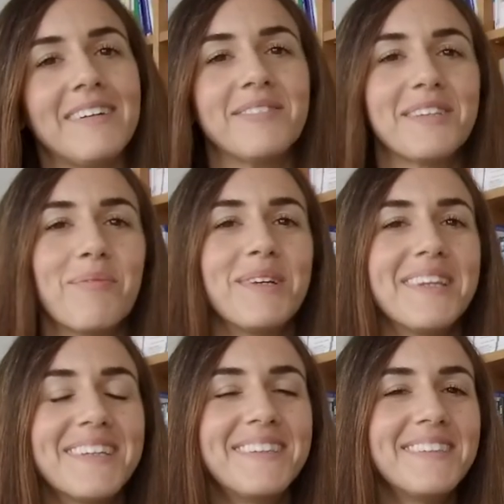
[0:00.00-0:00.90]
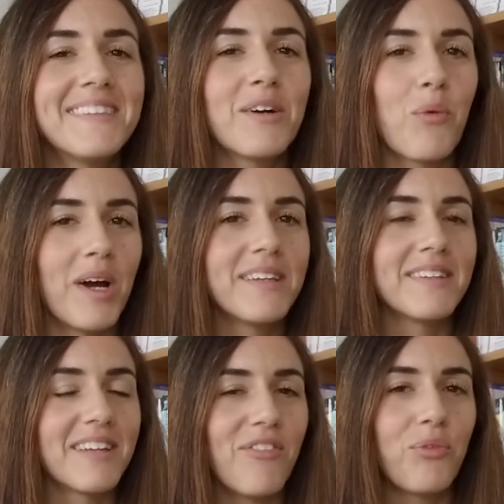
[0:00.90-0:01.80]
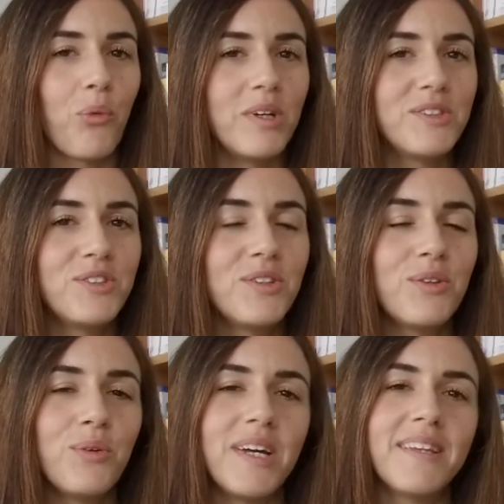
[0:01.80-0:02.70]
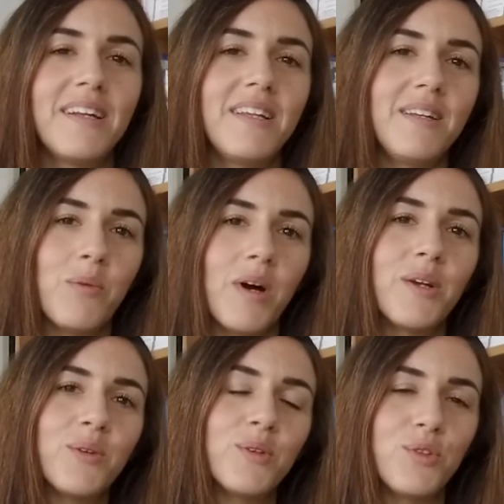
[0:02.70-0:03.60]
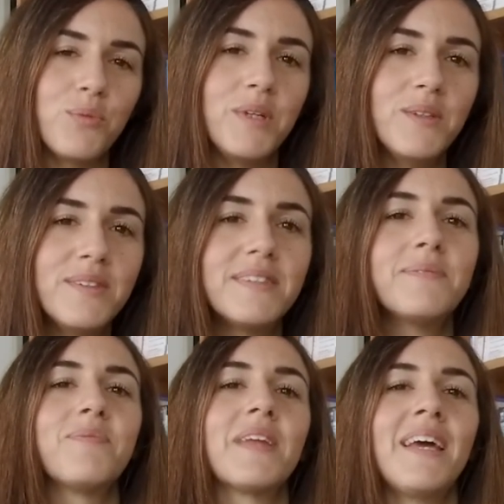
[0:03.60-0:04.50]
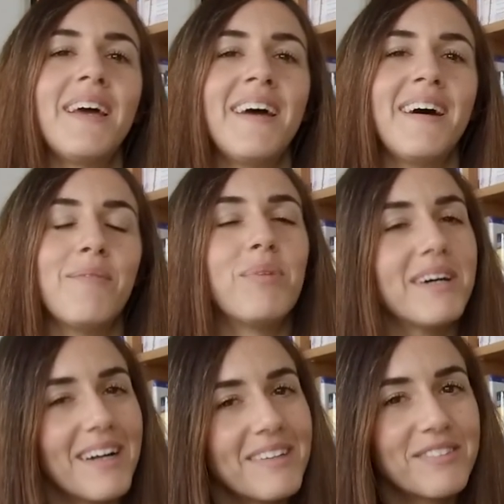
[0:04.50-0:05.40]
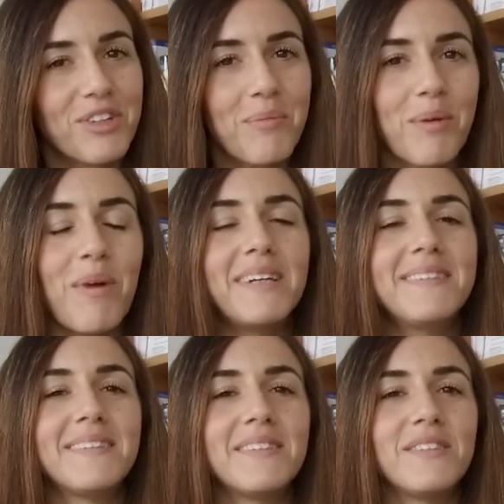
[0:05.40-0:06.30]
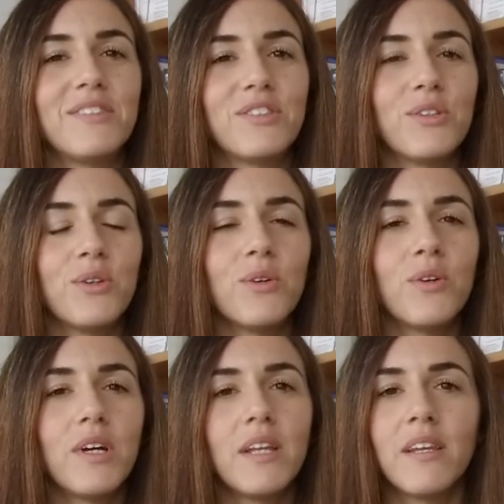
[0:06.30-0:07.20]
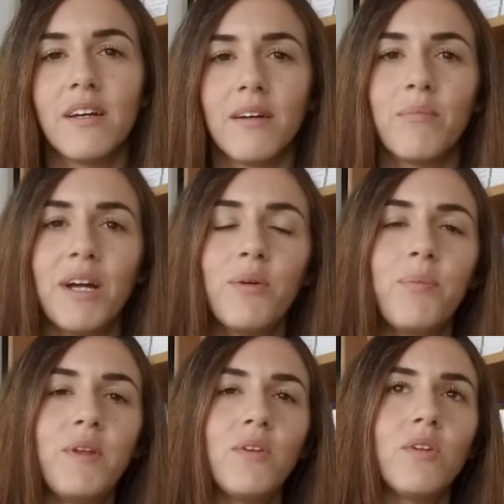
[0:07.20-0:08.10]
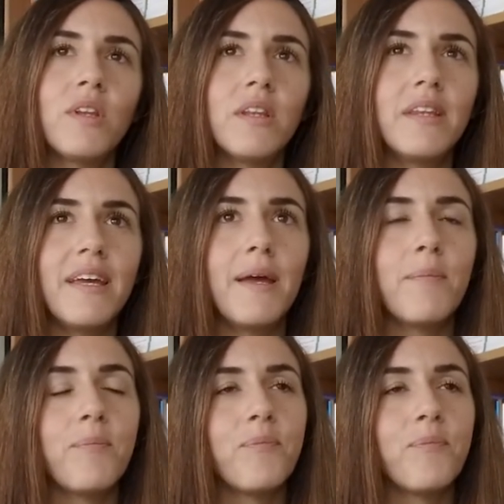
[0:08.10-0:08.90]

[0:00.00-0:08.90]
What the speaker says: Sambit, that is a quite a tough question to handle in 1 or 2 minutes, but I'll try my best. So in my opinion, the